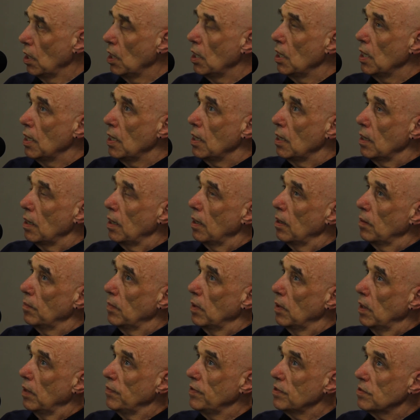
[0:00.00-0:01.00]
and
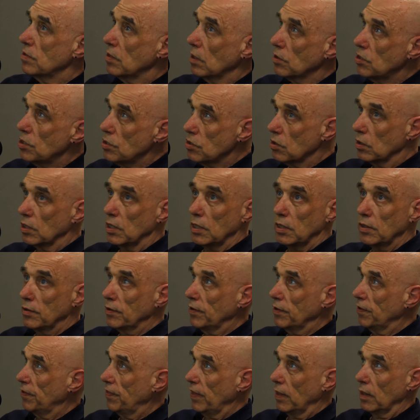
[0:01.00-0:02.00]
this touches on
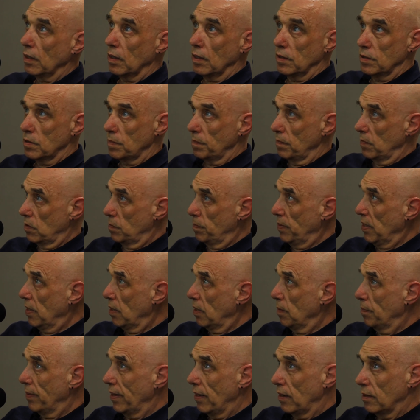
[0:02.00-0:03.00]
another thing I speak
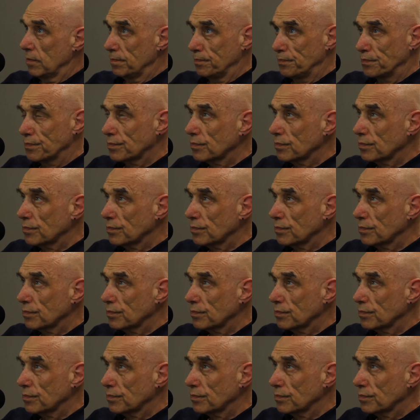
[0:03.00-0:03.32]
about,